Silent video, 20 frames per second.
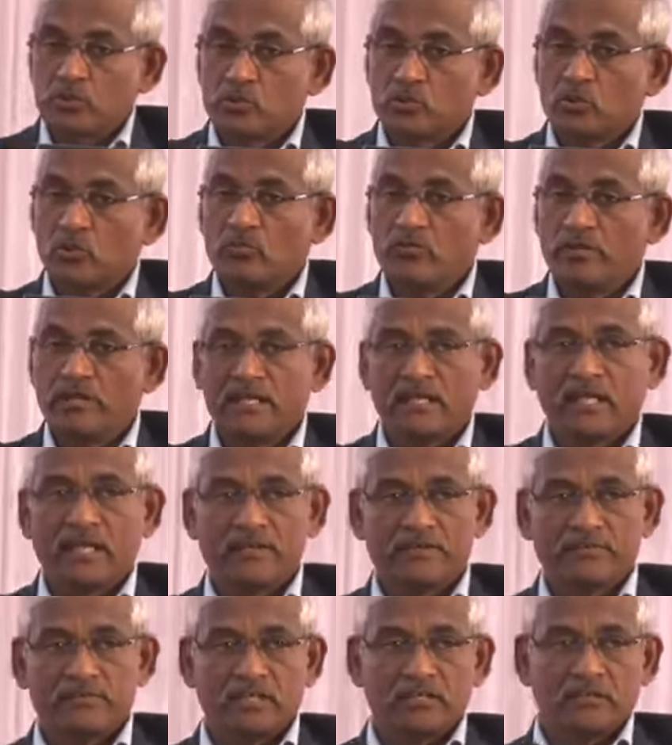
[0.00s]
so where
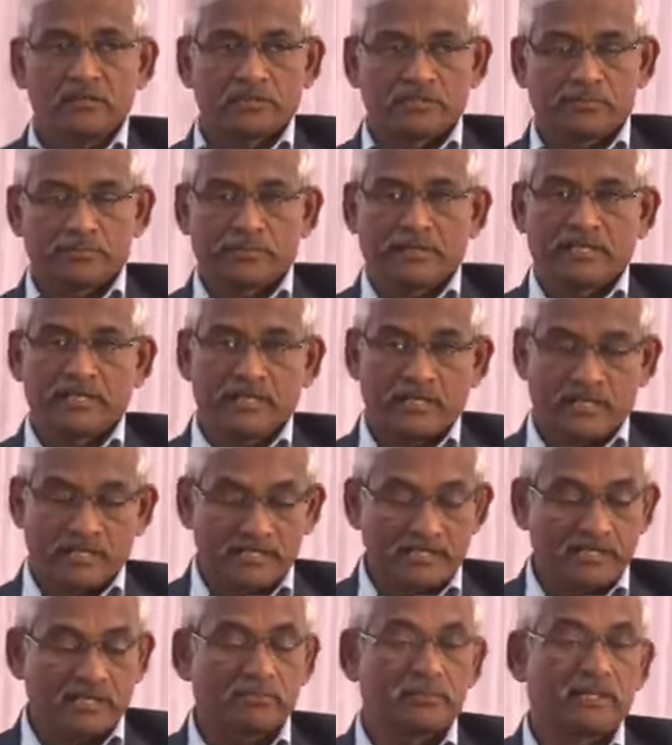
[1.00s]
I will speak
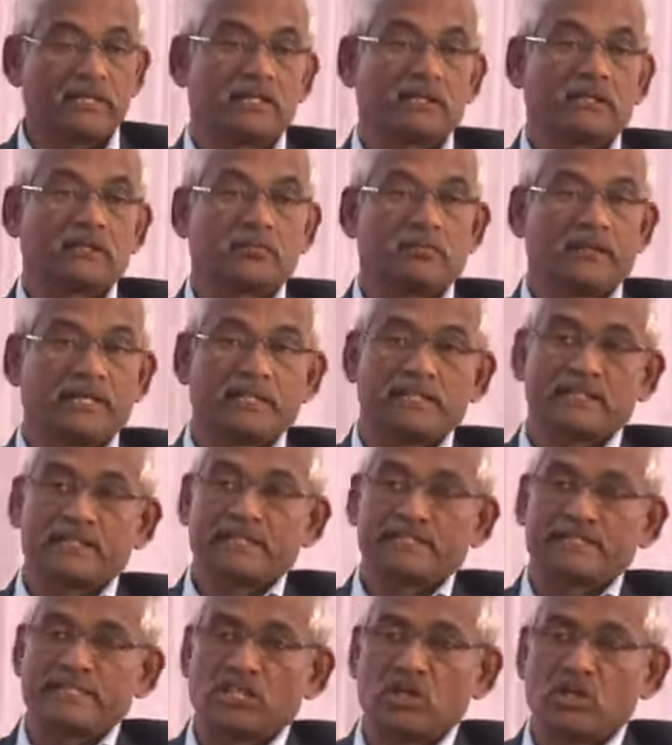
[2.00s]
rest of my
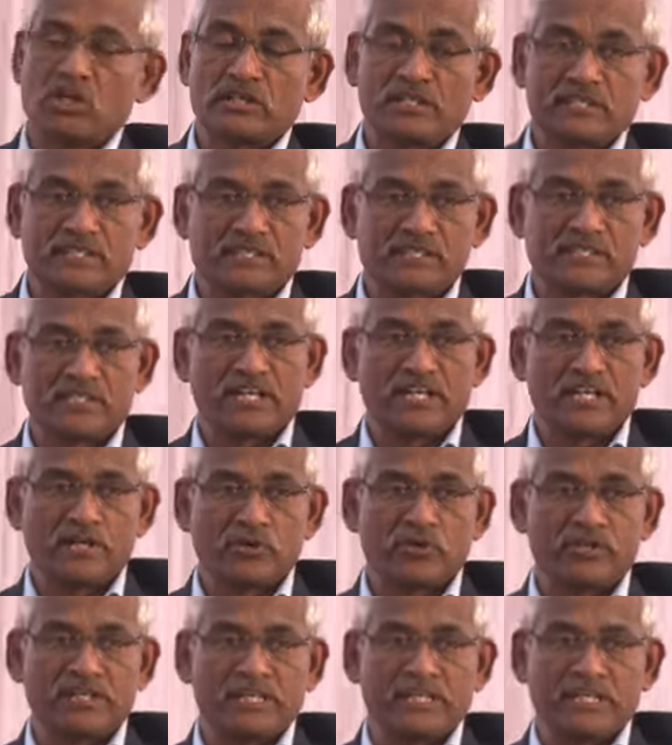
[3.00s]
lecture on this
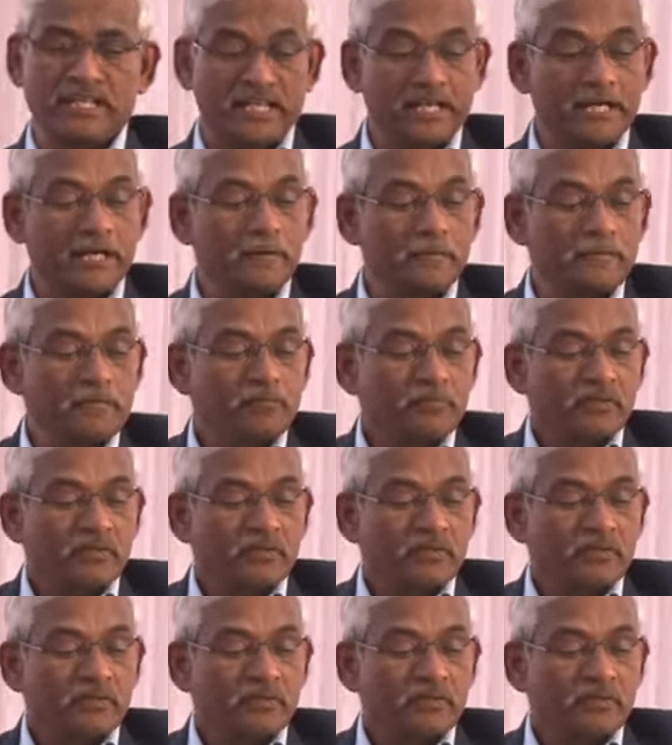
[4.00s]
scenario in India,